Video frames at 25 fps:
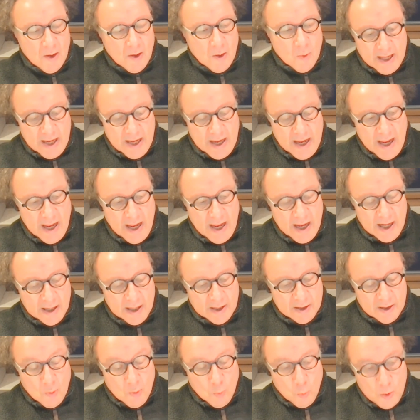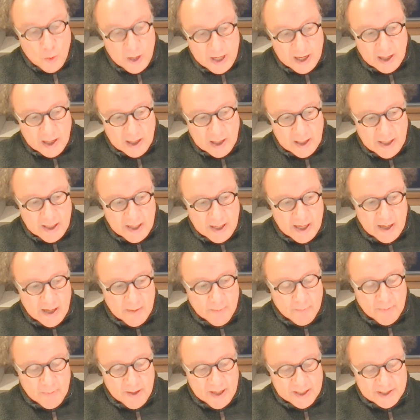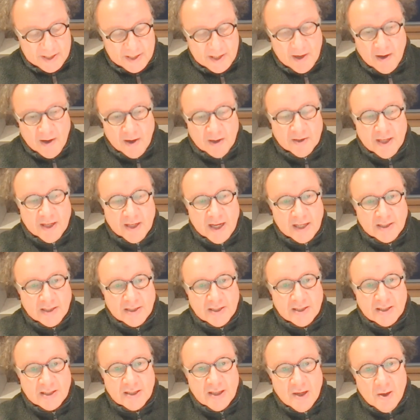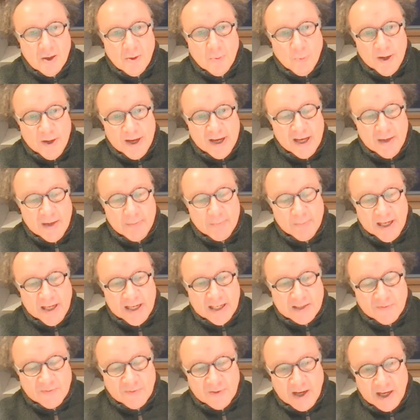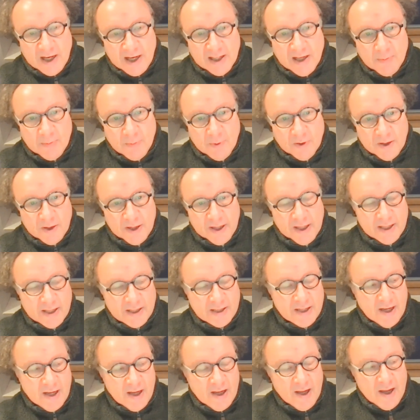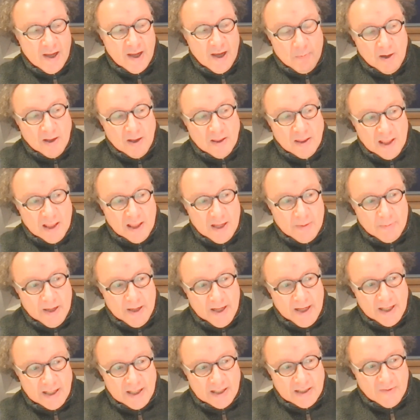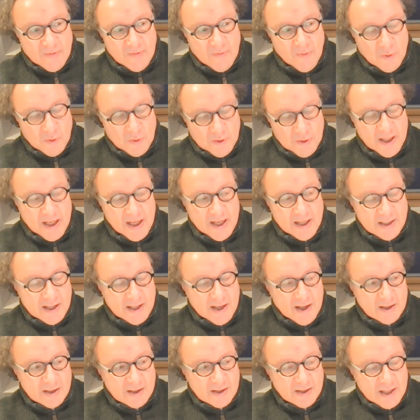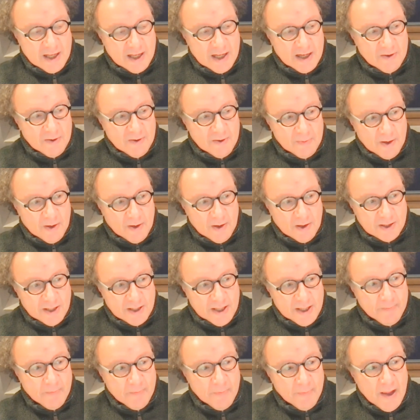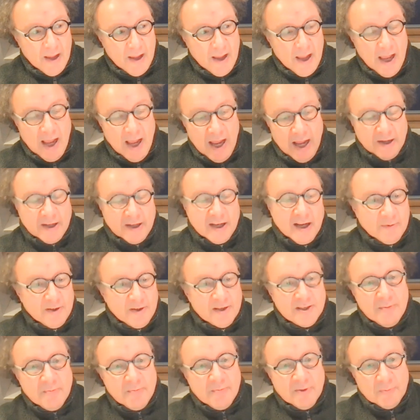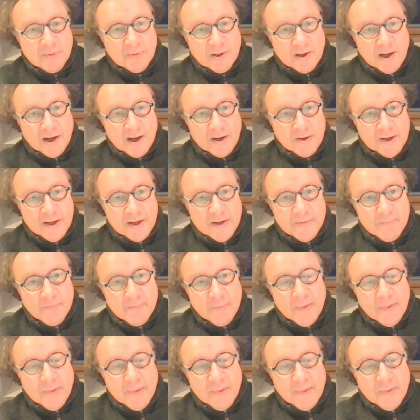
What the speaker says: They had weekly PCR tests, weekly bleeds for antibodies, monthly bleeds for T cells and cellular immunology, and kept a symptom diary.